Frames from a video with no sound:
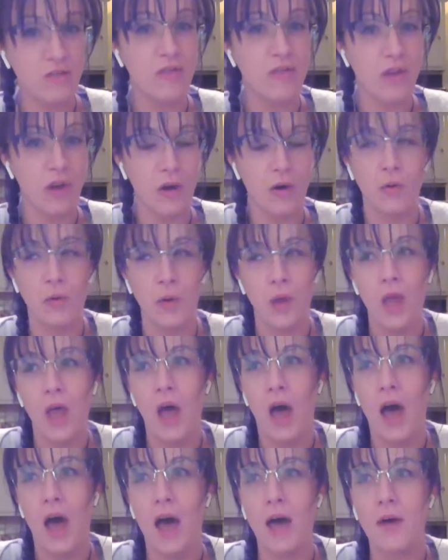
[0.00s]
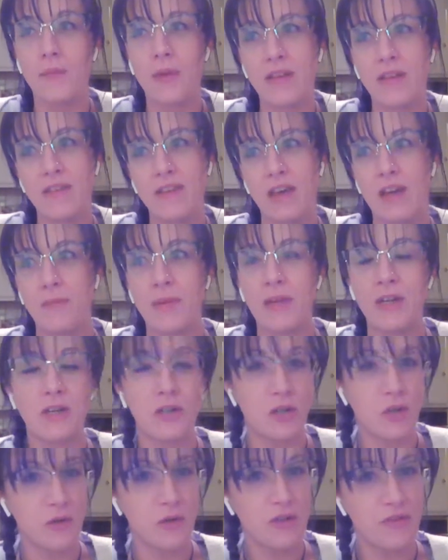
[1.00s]
So um, it's going to be
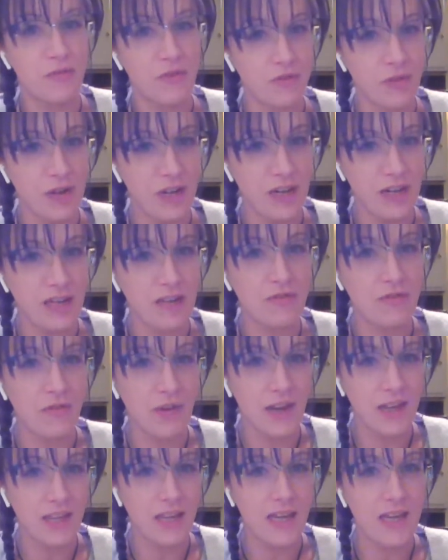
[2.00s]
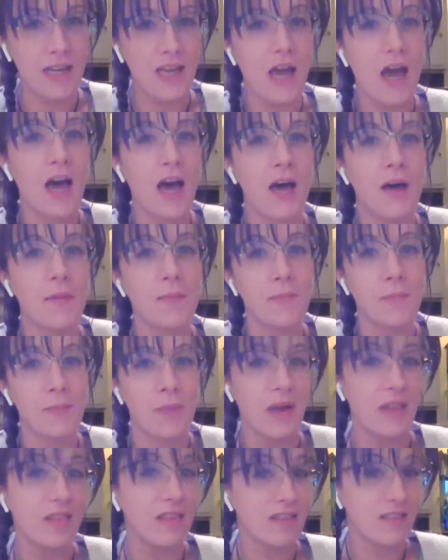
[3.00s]
two different readings, really, um,
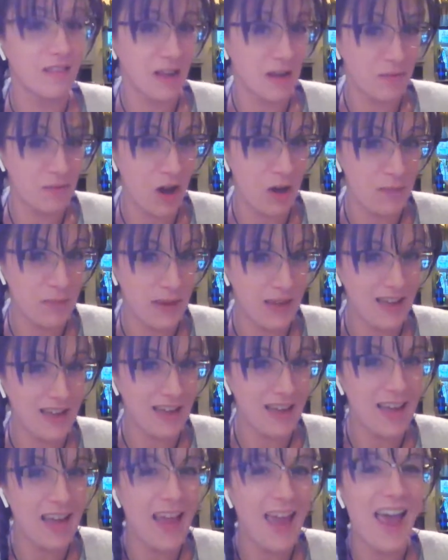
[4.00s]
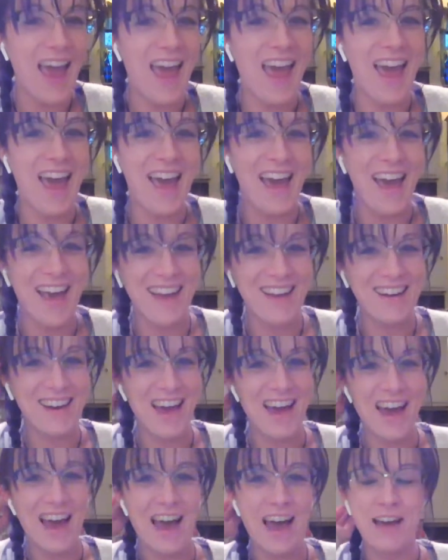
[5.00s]
but the same topic and
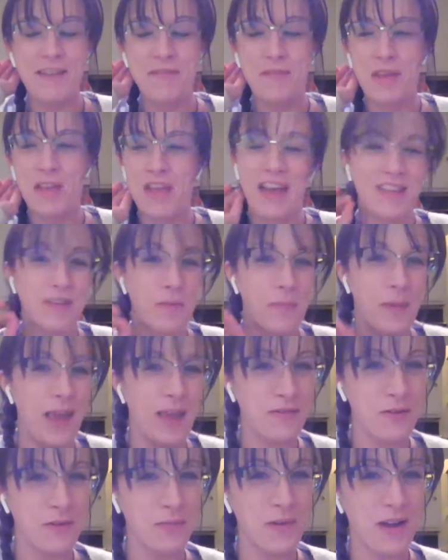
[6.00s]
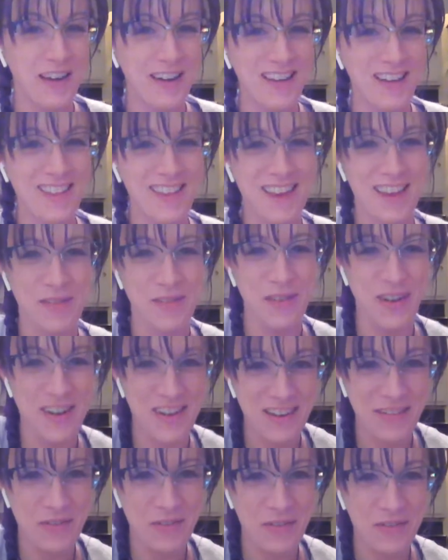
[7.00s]
um, you have to pay for one and the other one
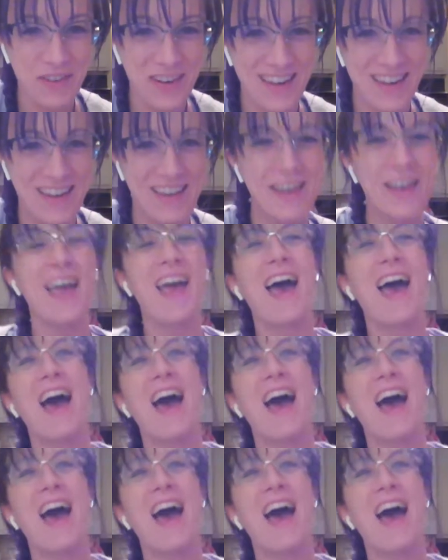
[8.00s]
you get for free